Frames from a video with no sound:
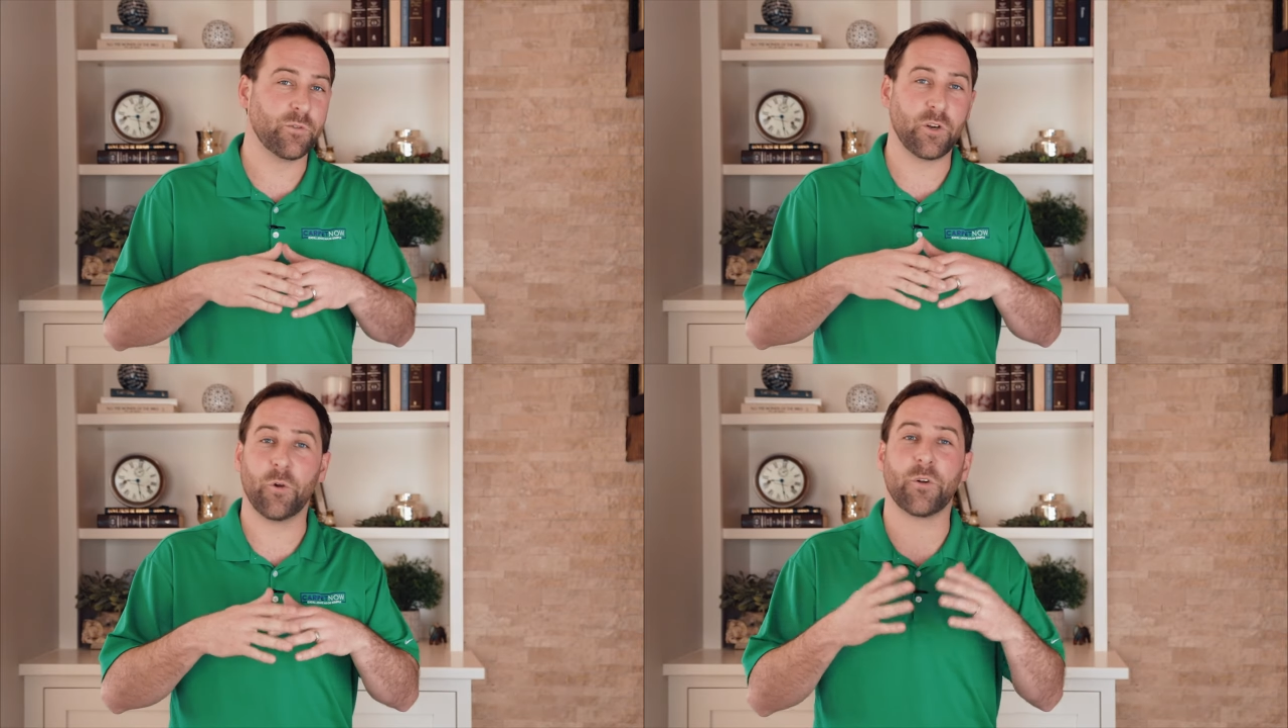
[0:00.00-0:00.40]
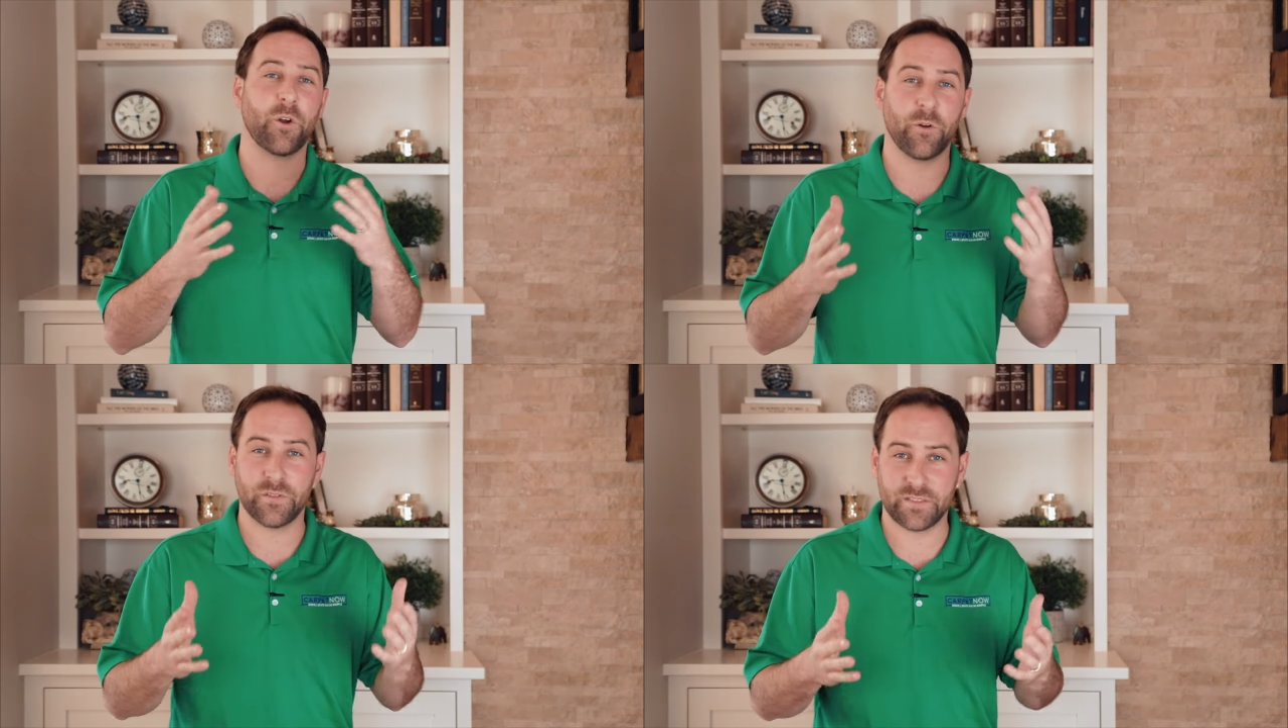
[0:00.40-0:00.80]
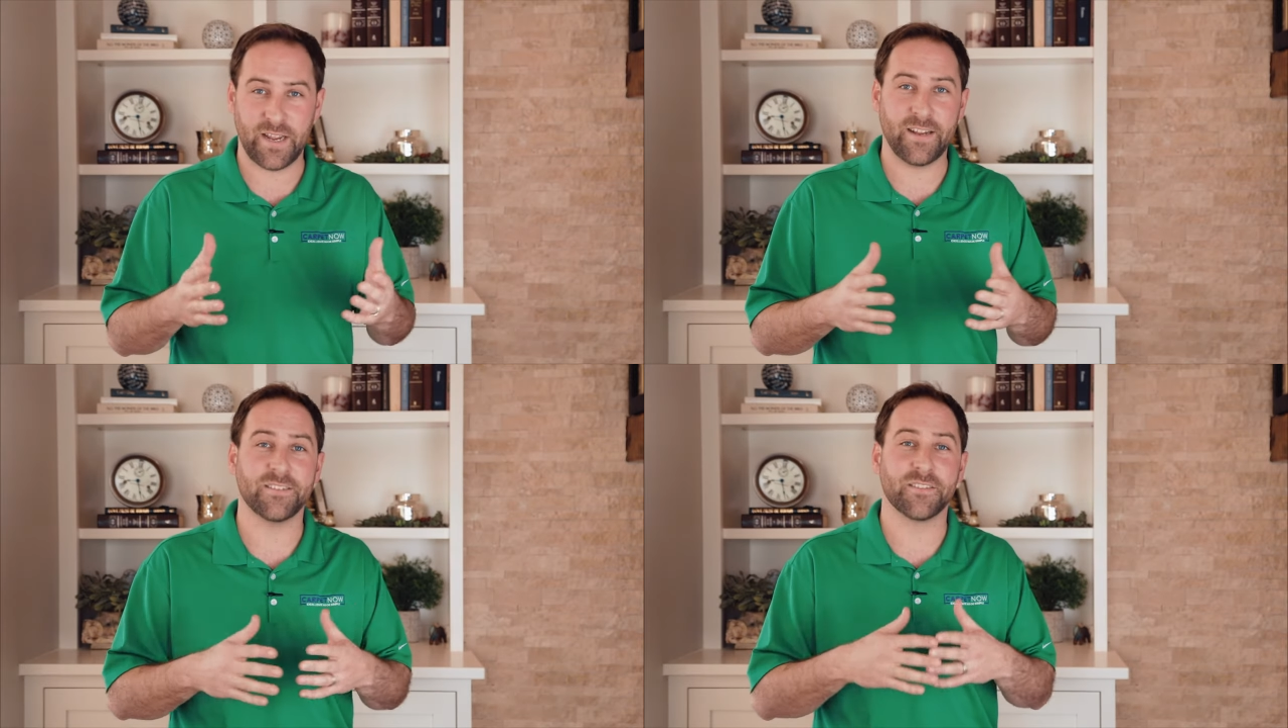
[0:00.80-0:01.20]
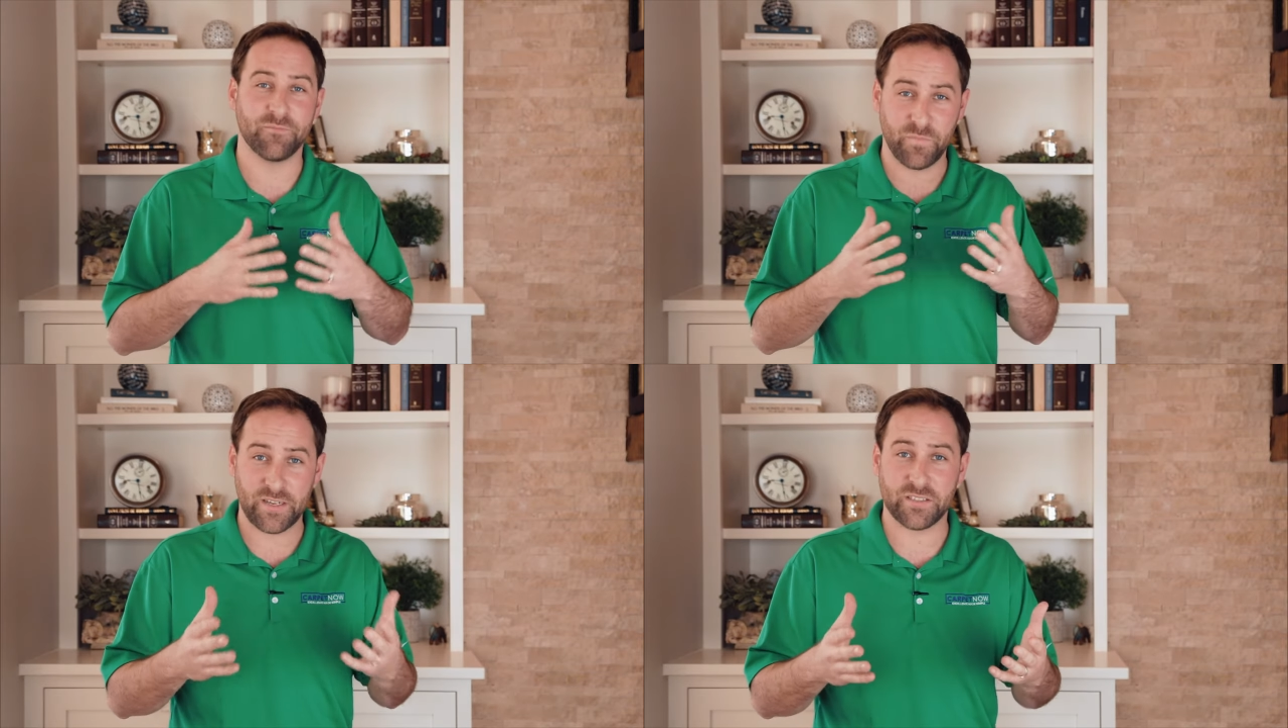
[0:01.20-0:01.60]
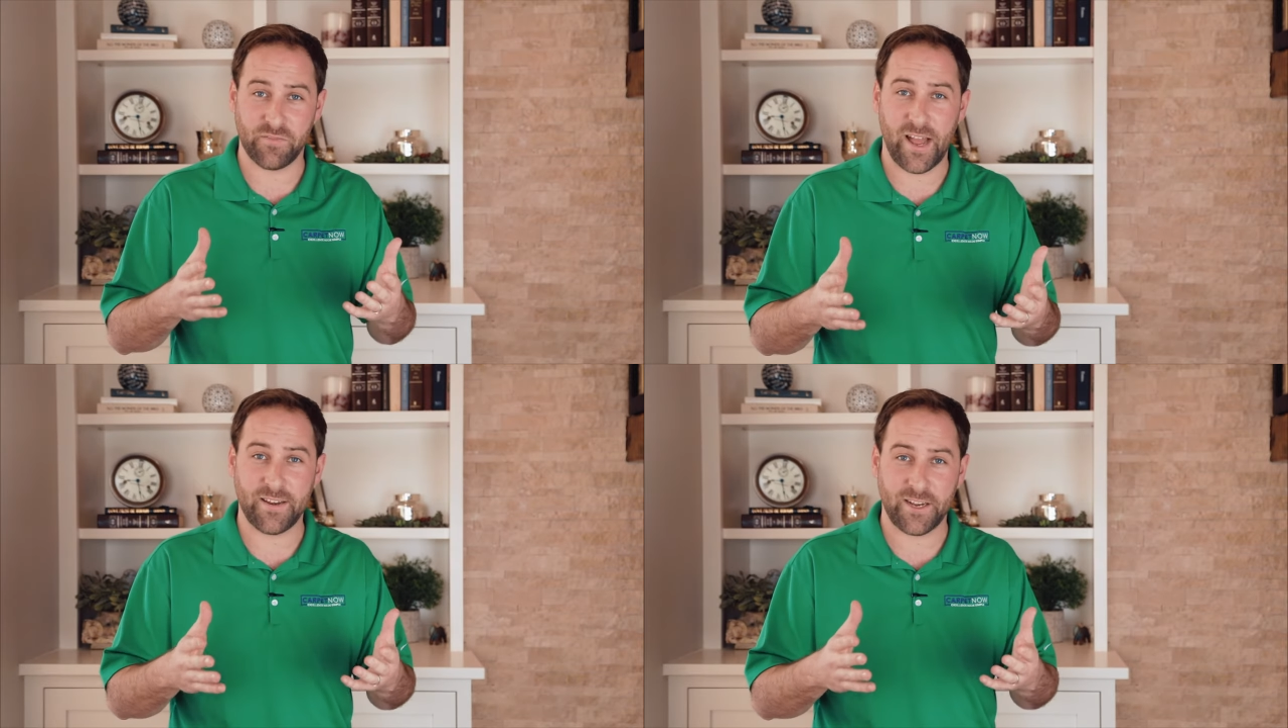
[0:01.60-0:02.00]
Coca-Cola stains, things of
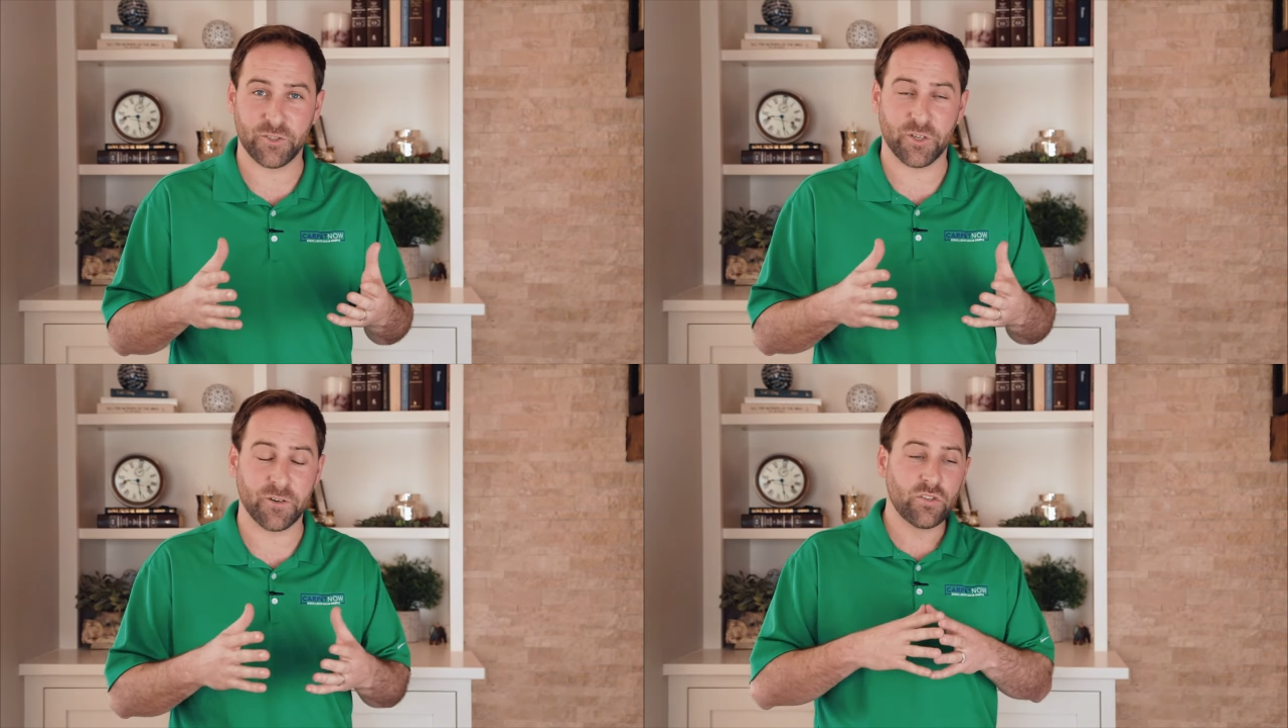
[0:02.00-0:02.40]
that nature.